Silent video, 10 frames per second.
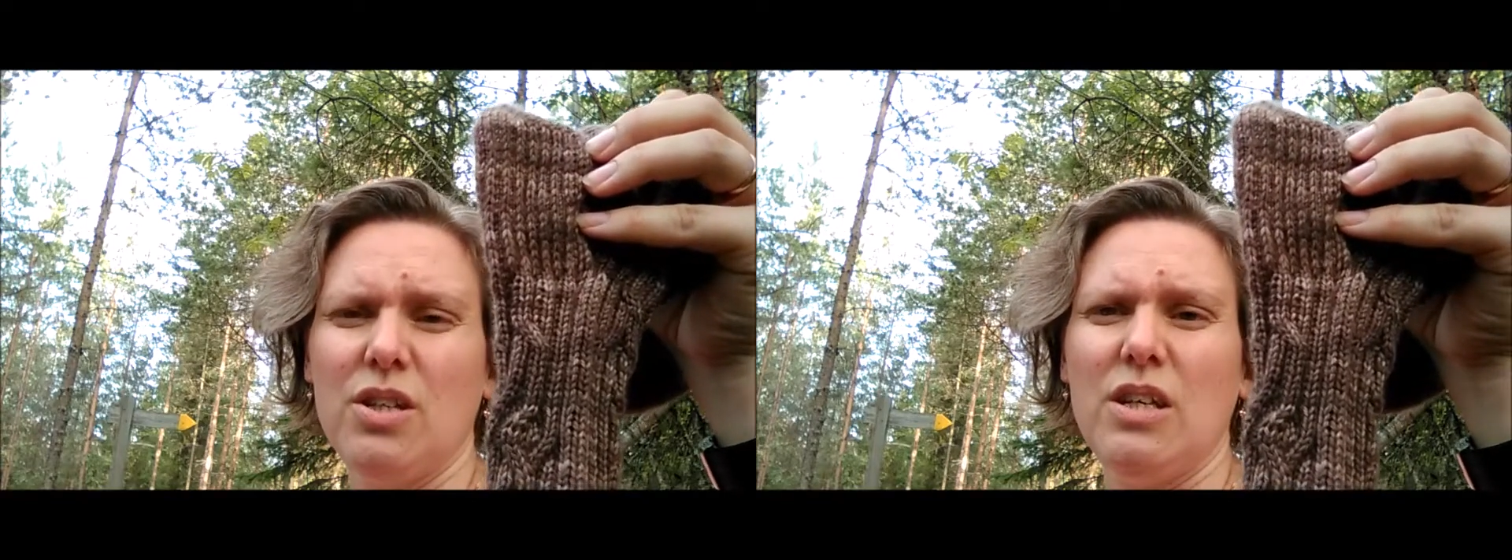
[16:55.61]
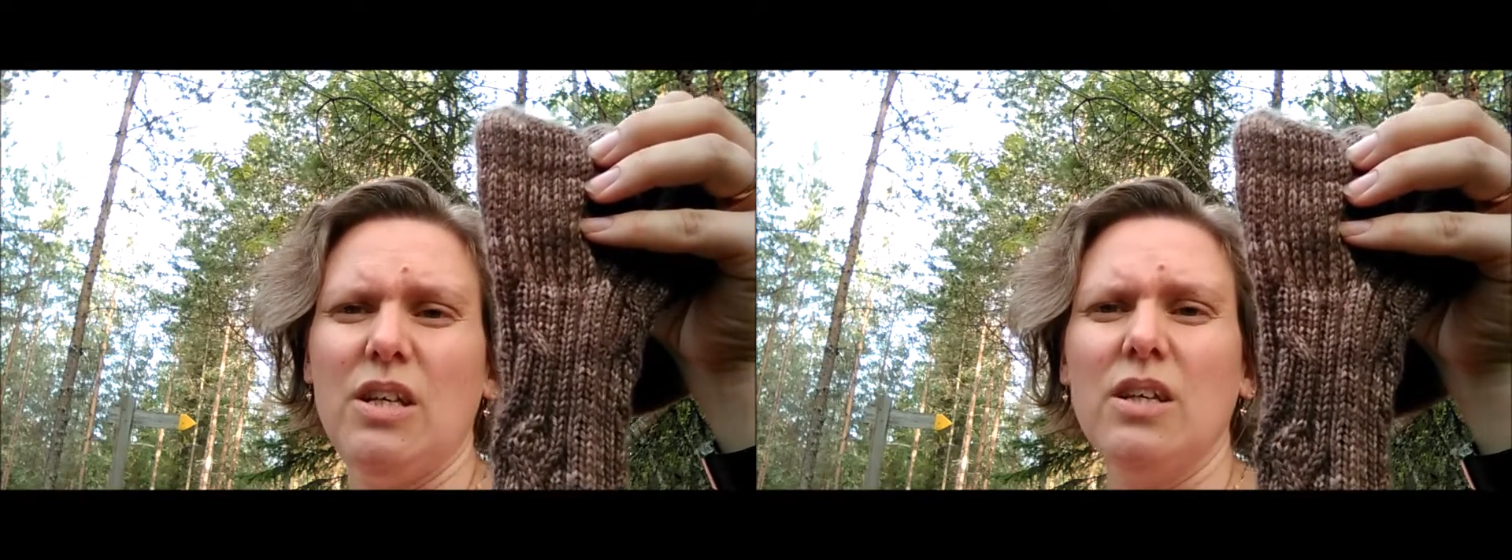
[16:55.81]

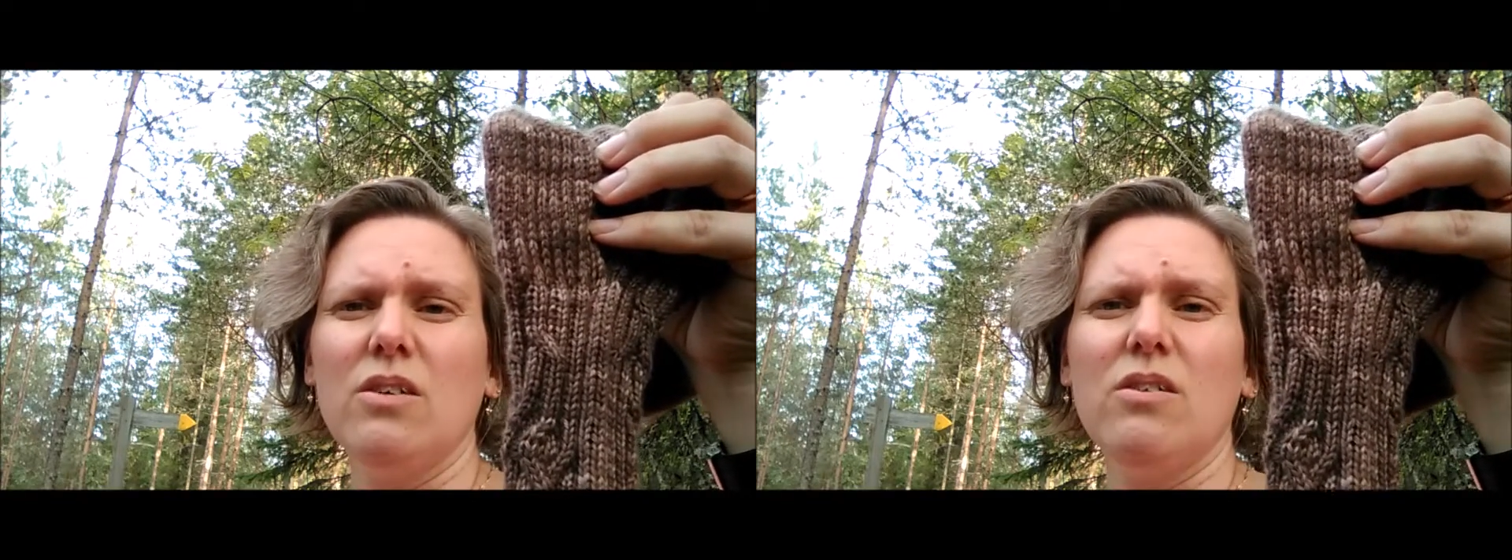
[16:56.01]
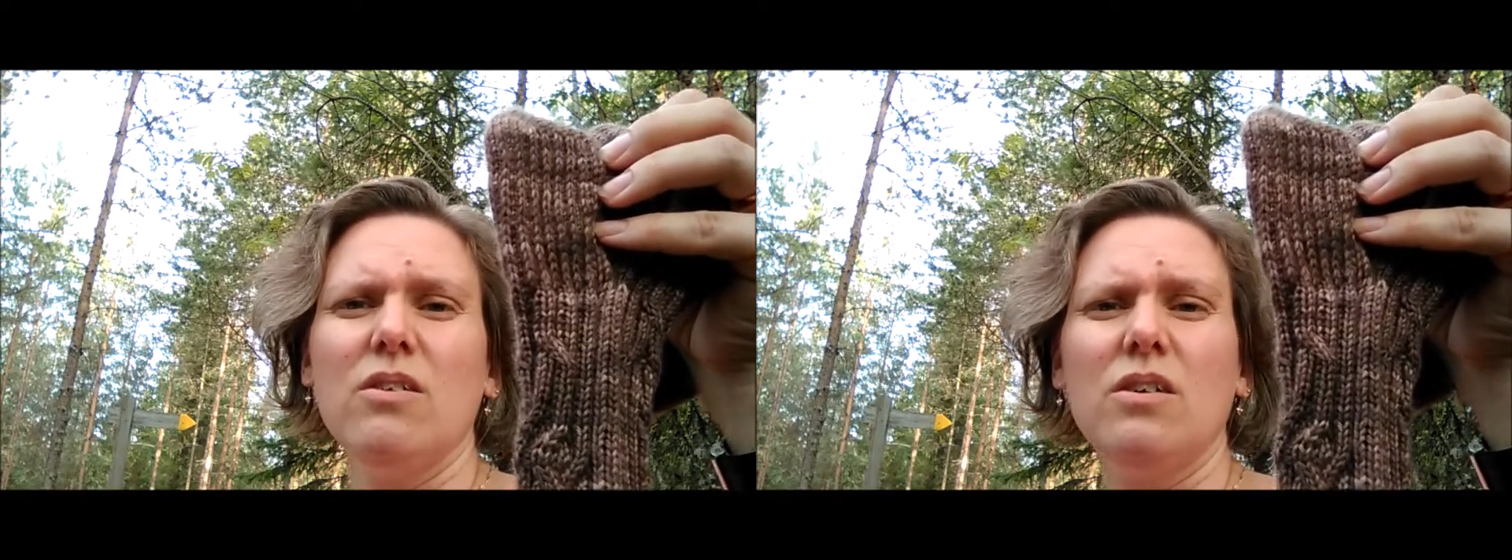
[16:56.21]

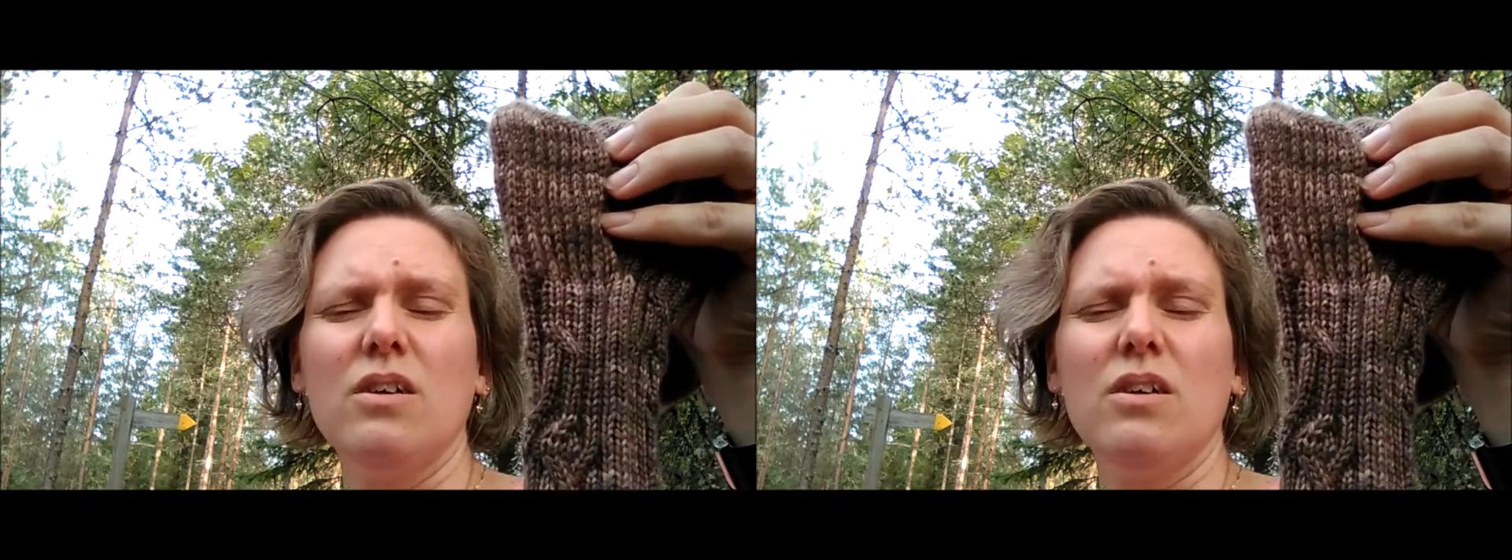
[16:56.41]
heel.